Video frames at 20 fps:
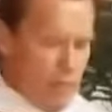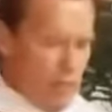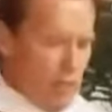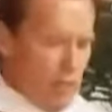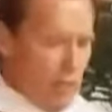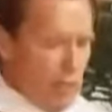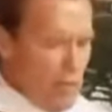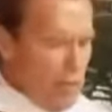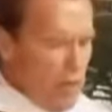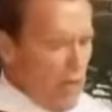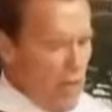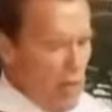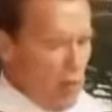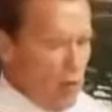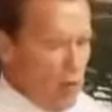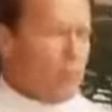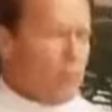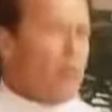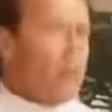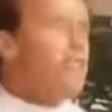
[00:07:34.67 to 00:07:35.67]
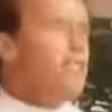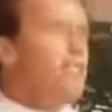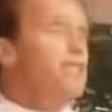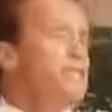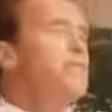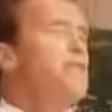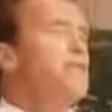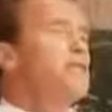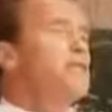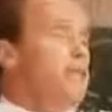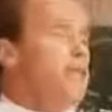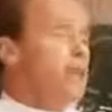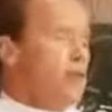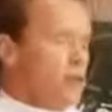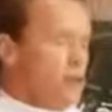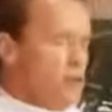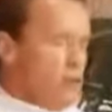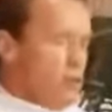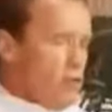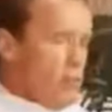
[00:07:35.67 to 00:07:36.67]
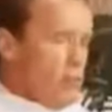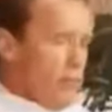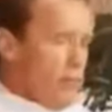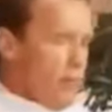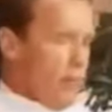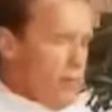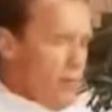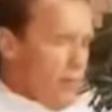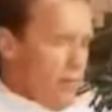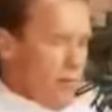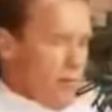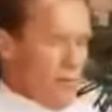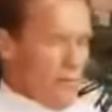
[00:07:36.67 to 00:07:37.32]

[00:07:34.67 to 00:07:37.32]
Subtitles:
no matter how crazy it may sound to the people.